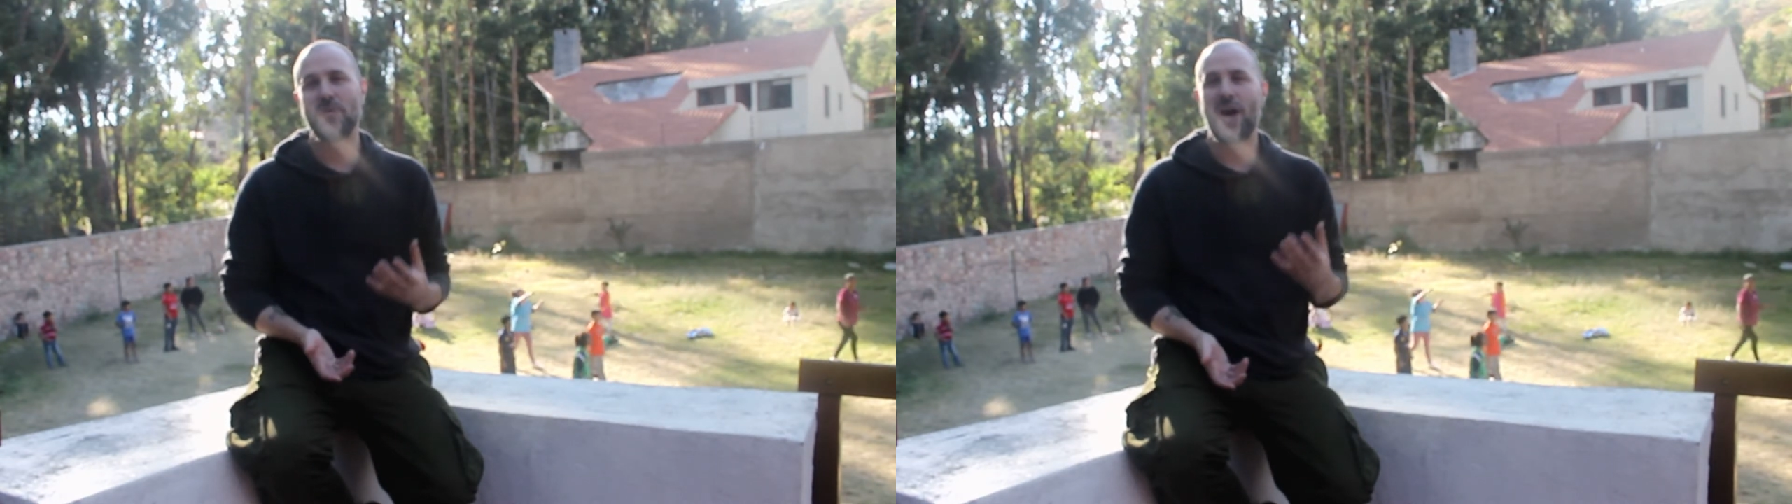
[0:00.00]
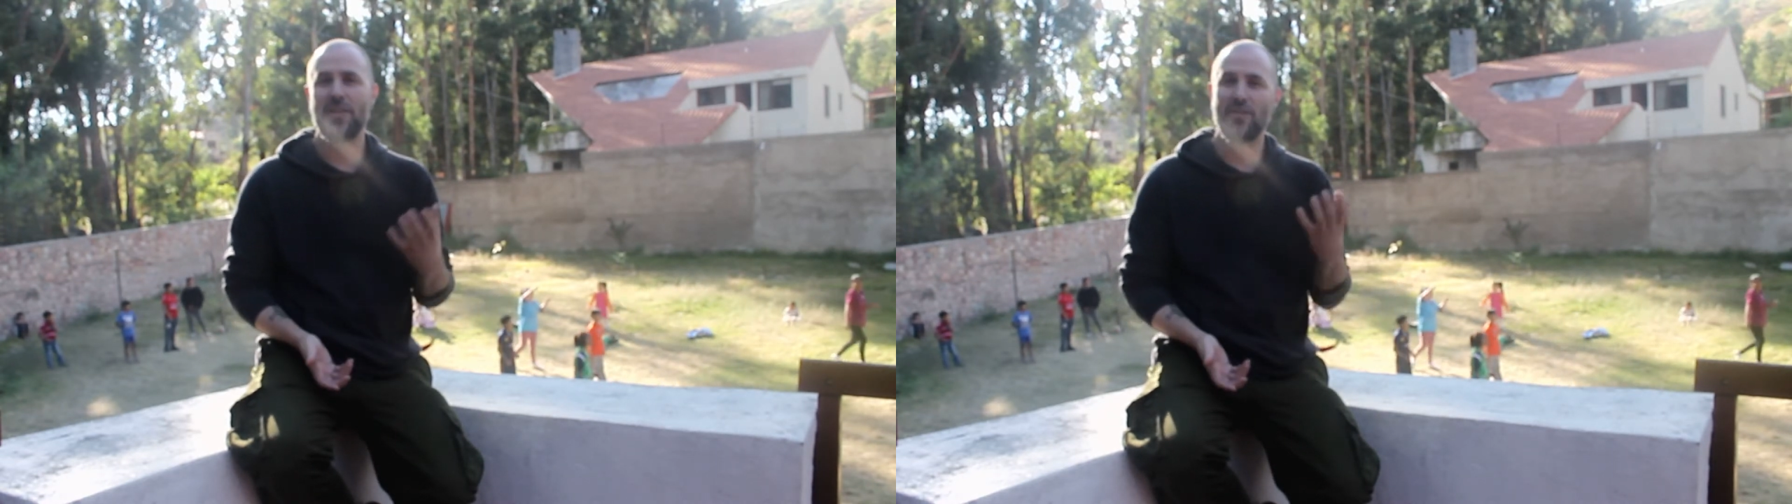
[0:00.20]

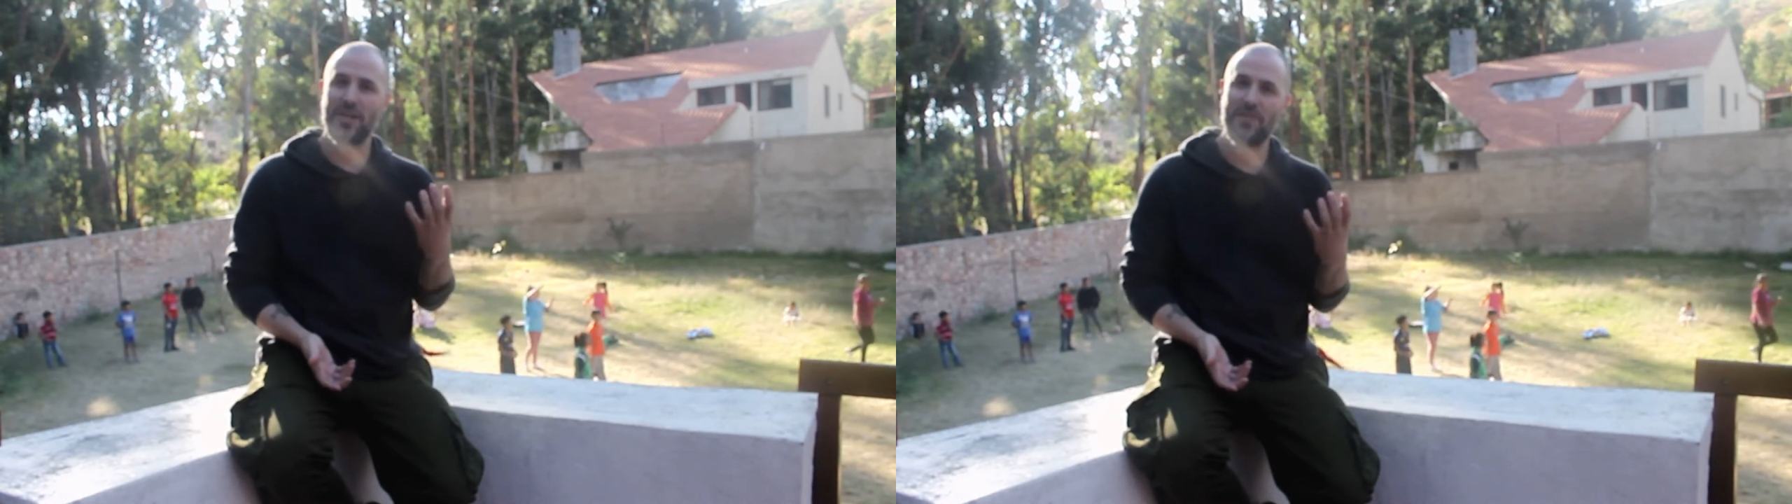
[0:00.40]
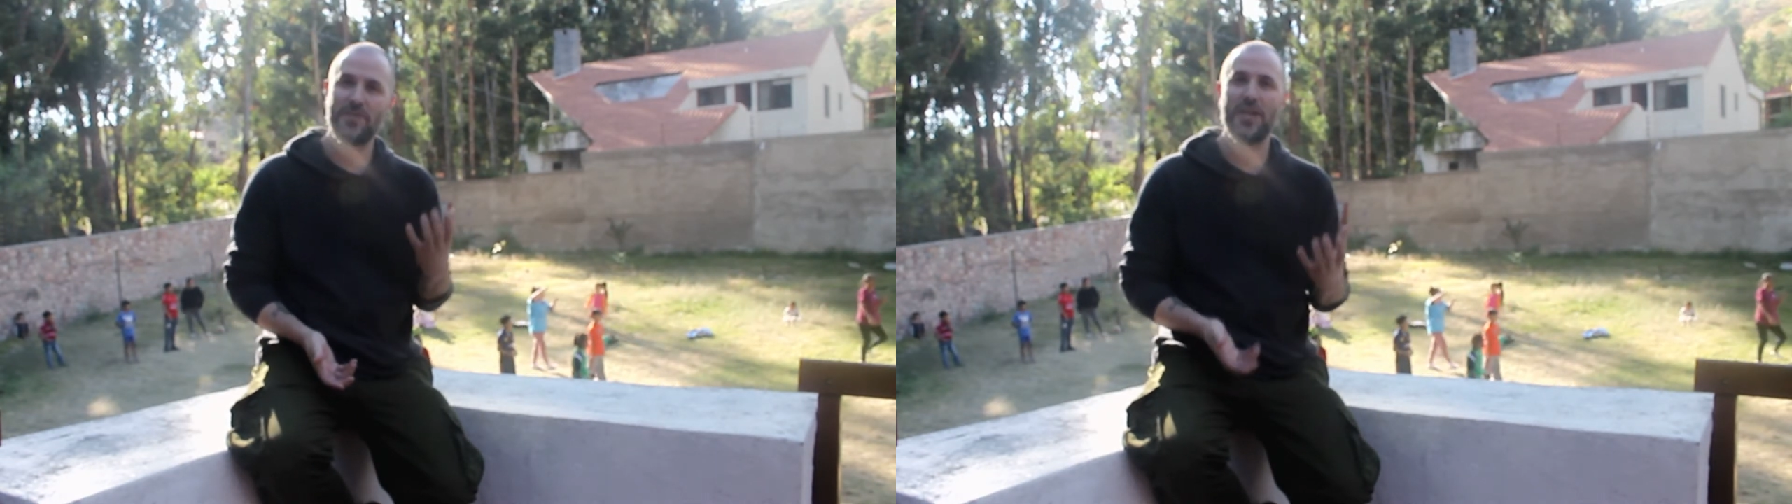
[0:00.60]
either
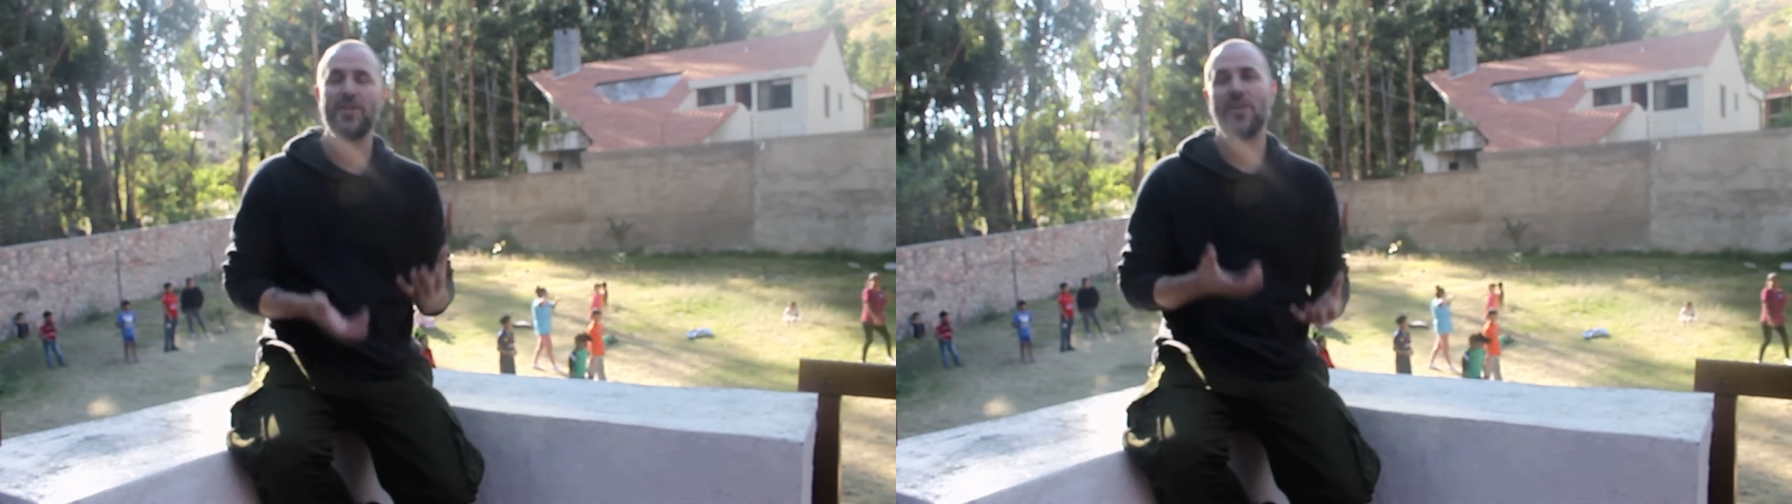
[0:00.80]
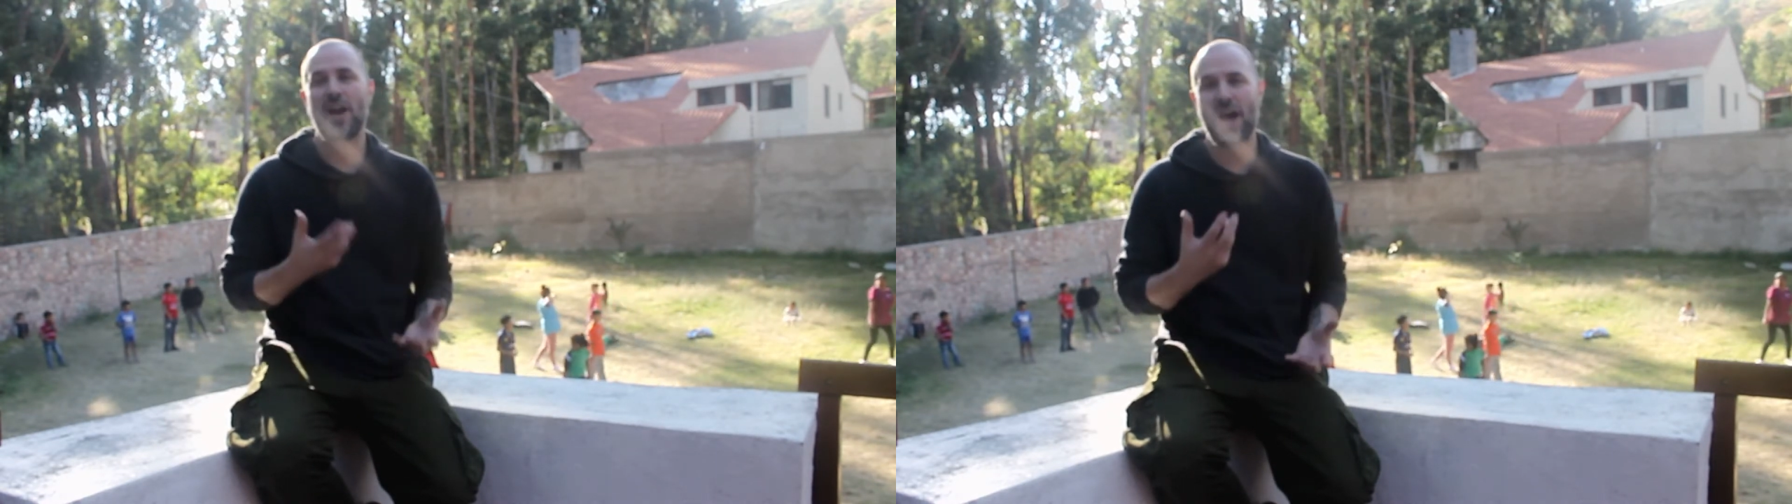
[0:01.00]
lifted
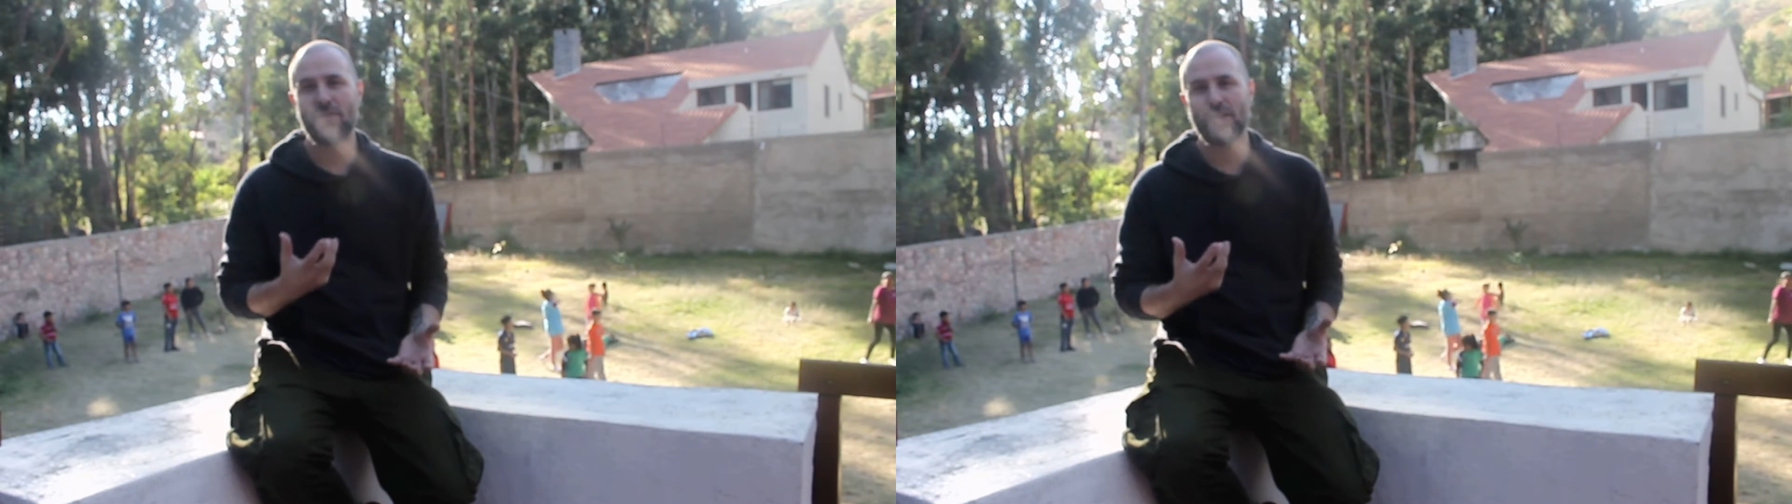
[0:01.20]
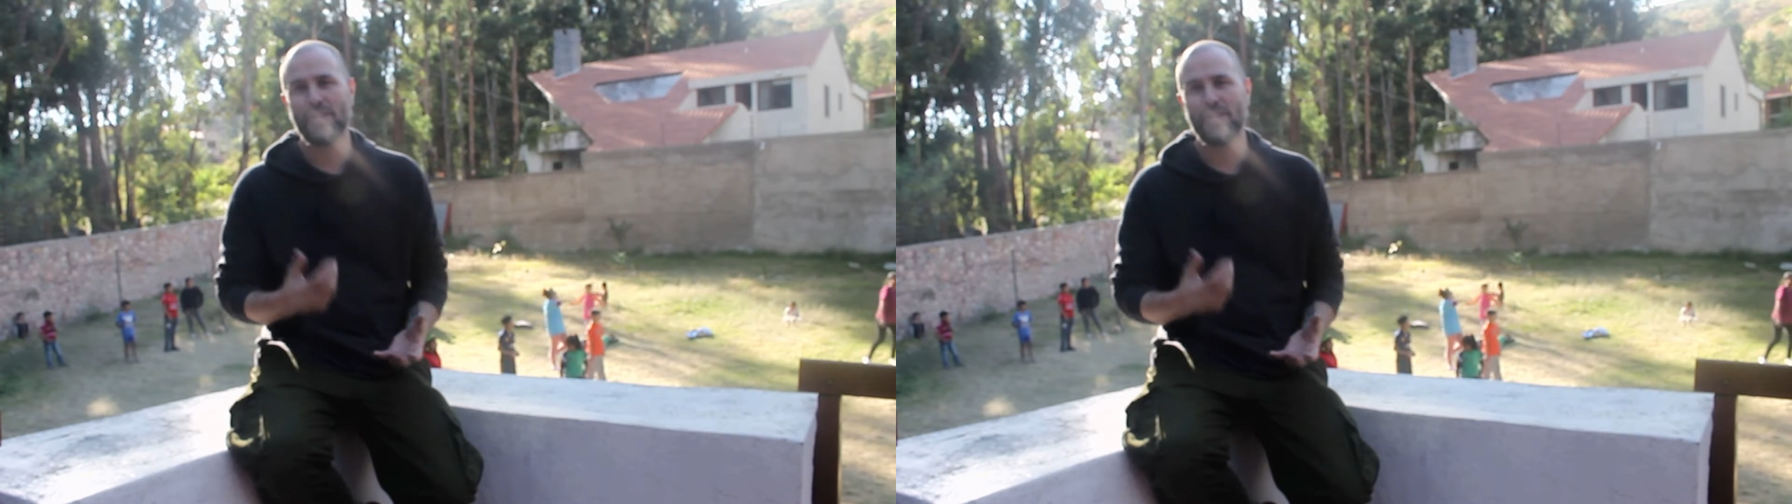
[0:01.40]
or haven't